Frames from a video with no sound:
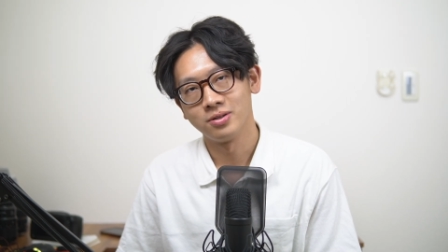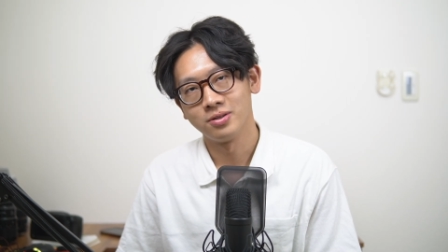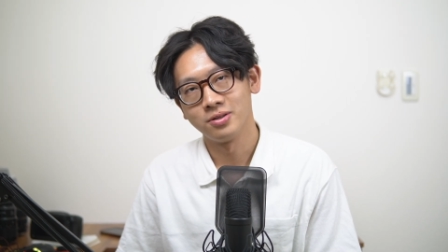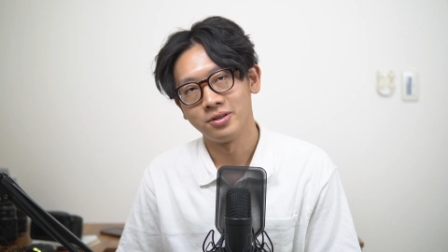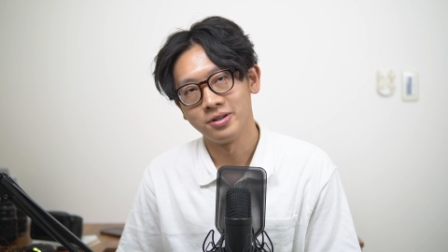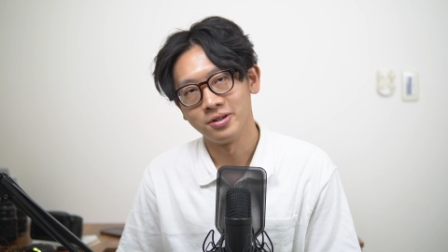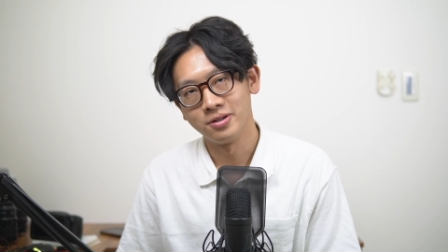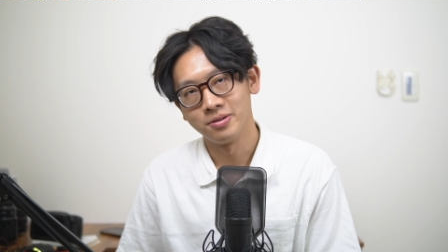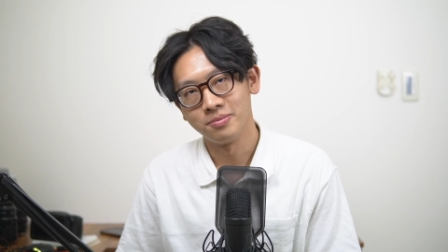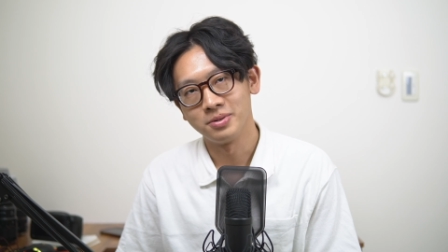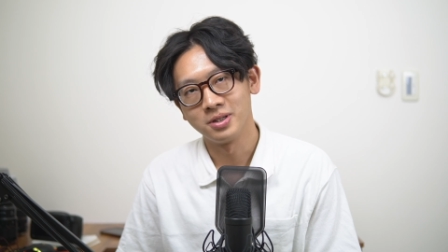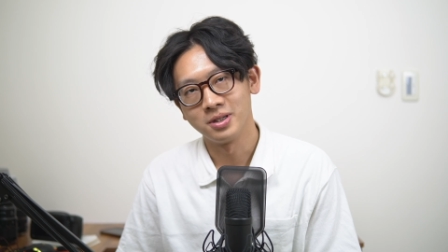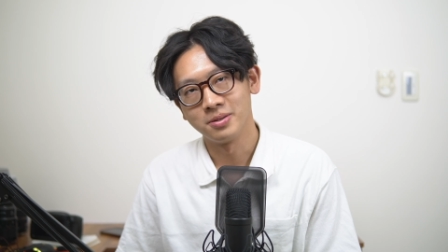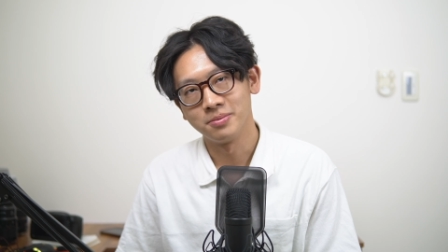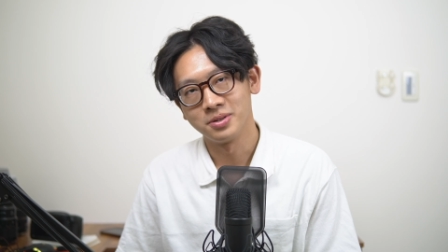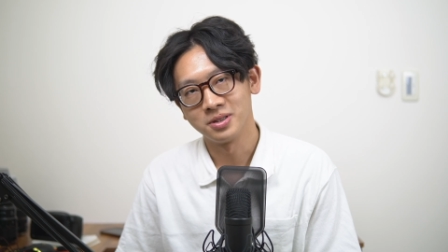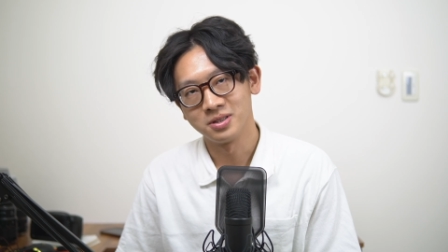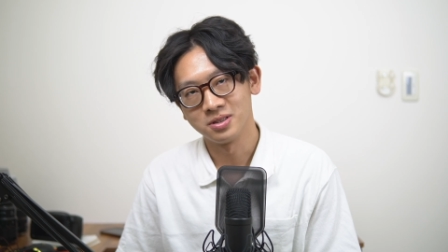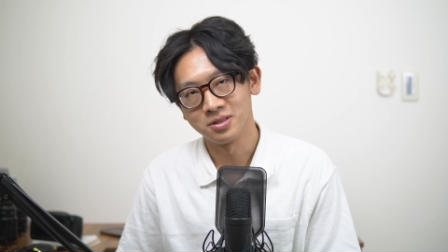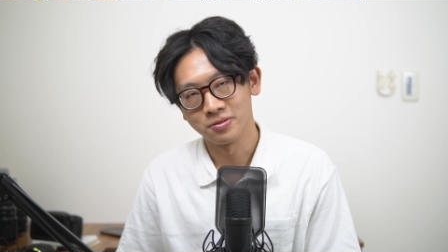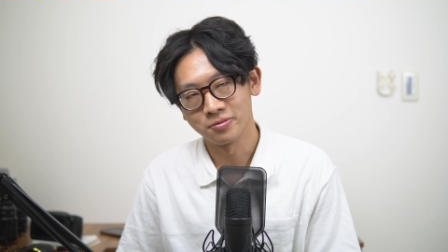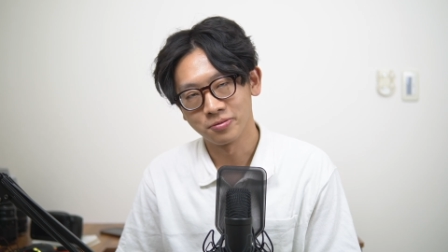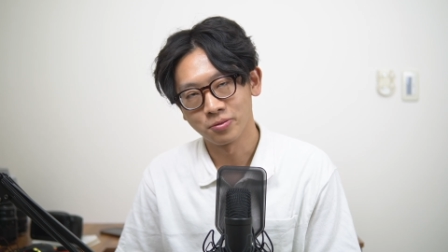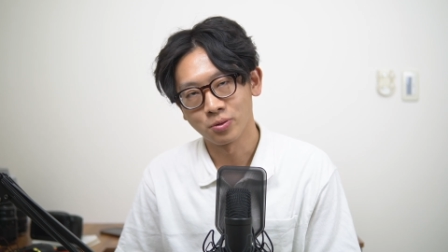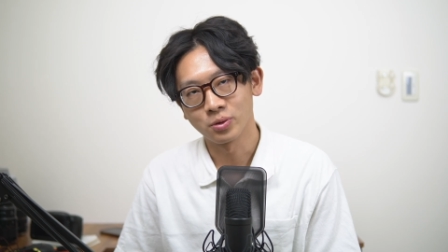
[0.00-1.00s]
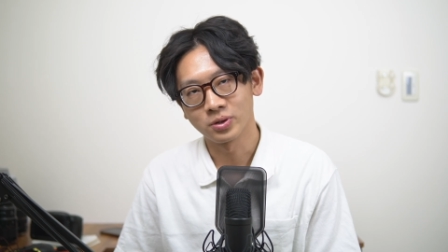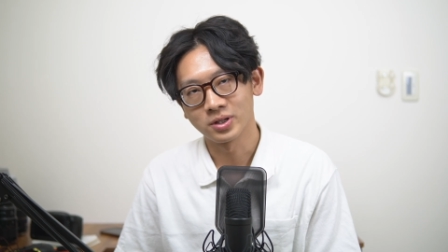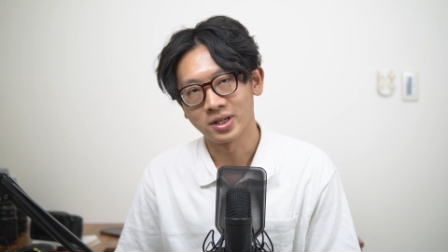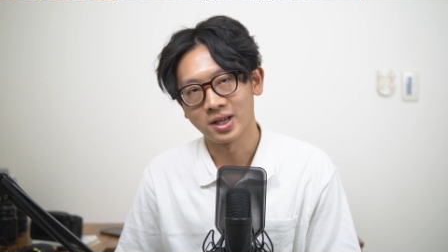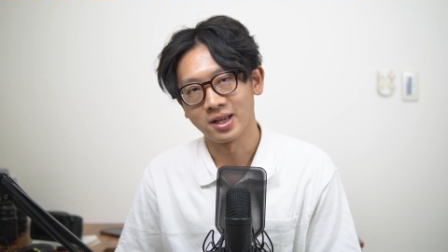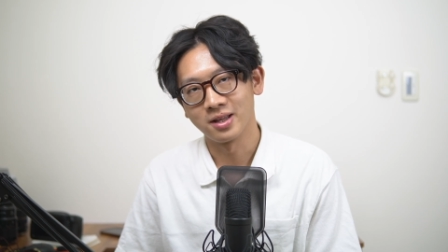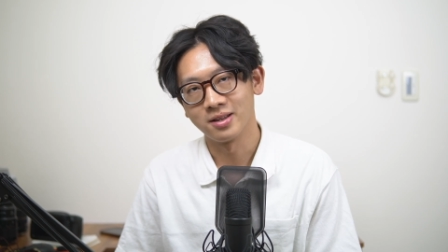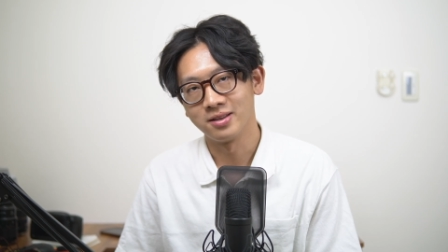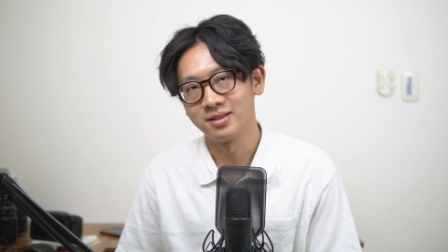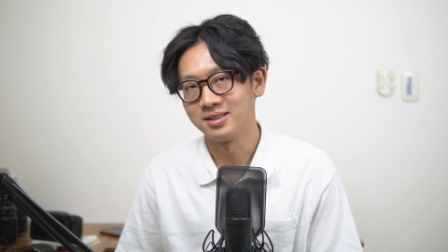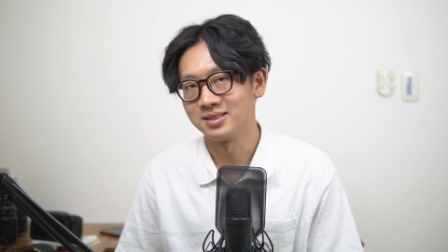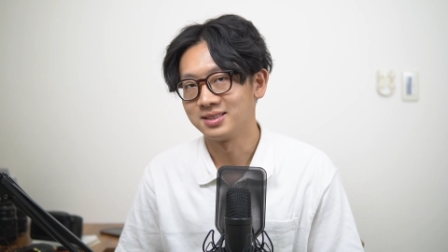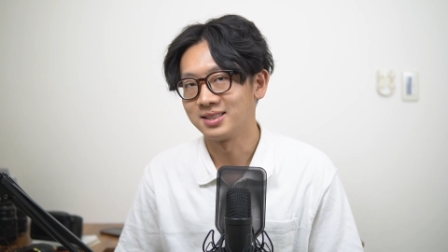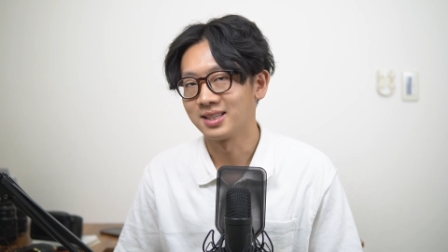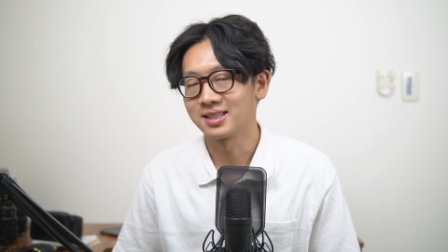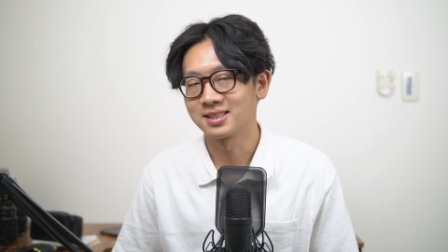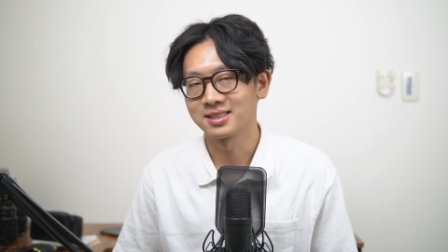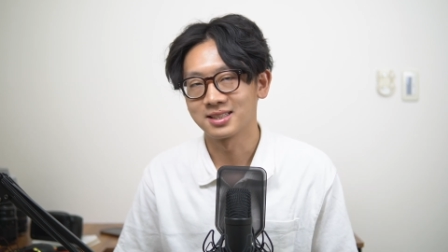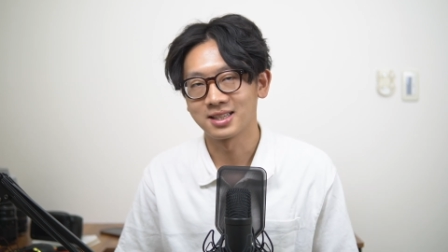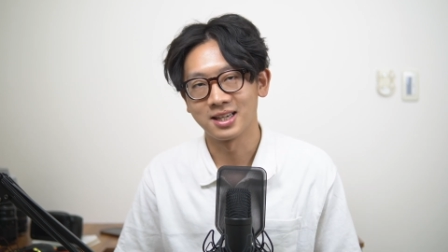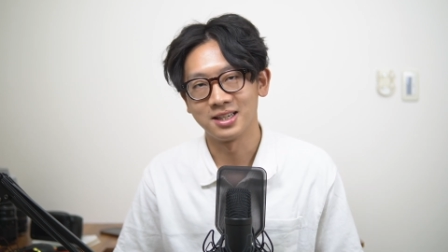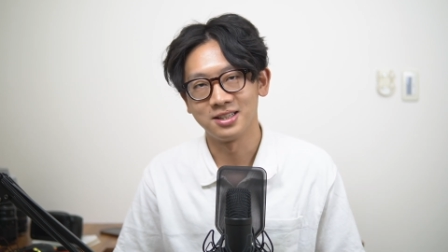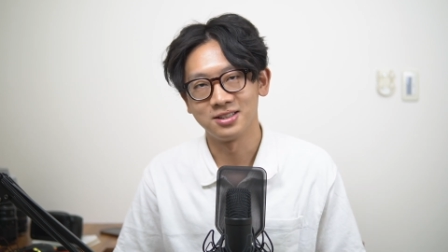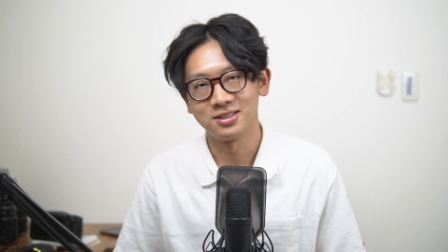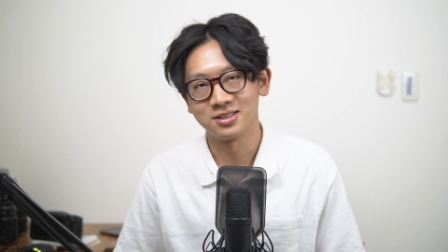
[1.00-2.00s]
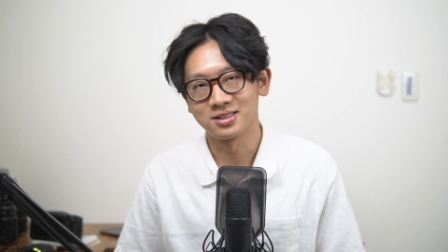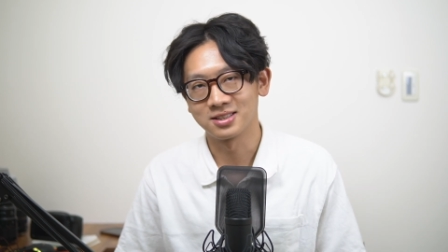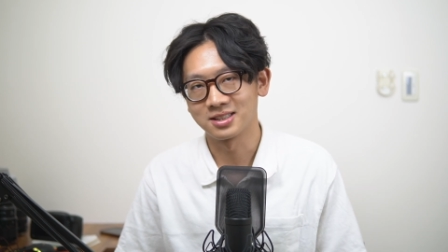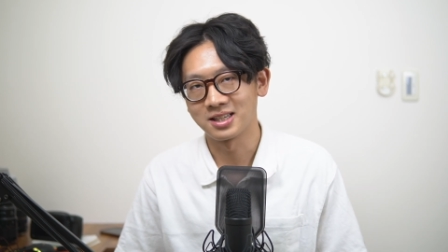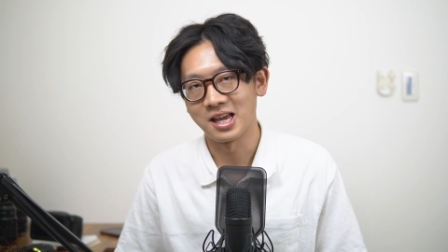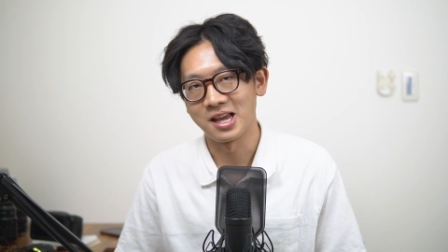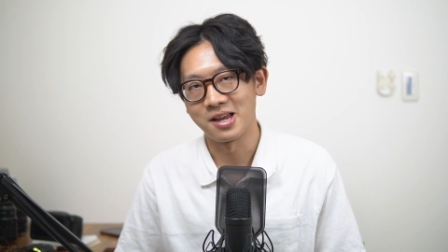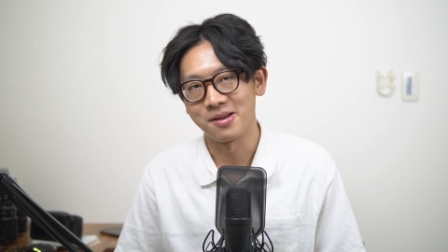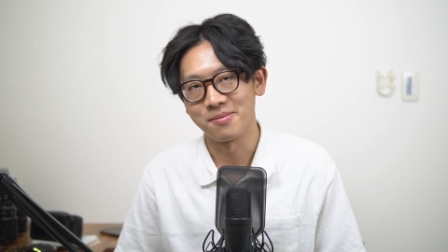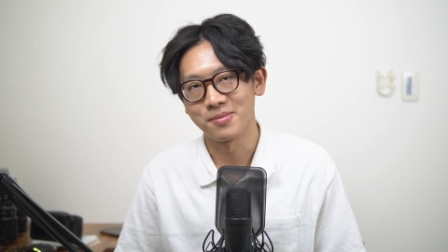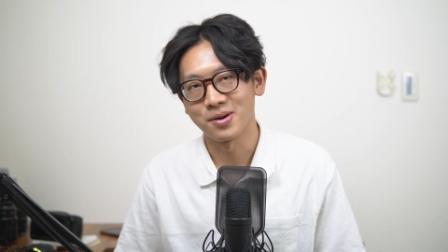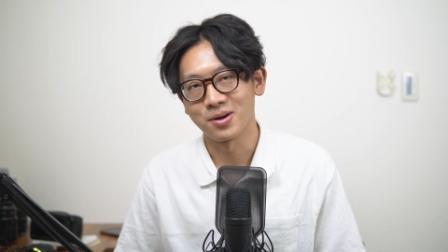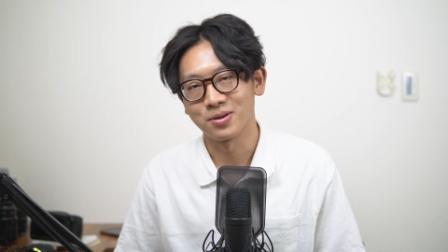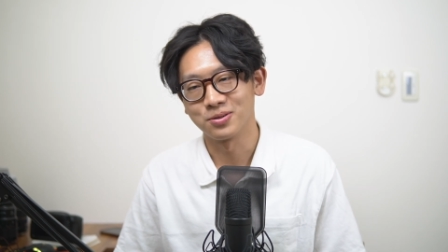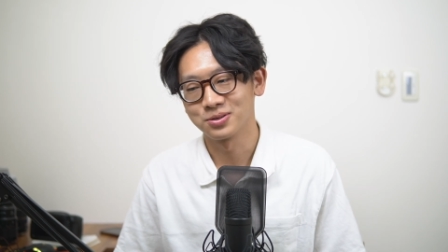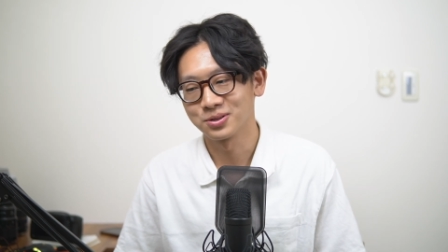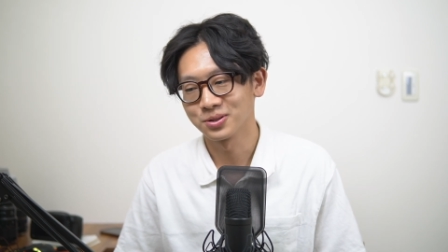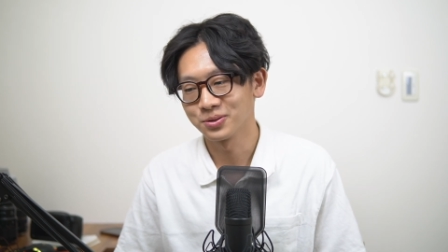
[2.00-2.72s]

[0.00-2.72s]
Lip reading: the BMPCC4K, the 6K just came out.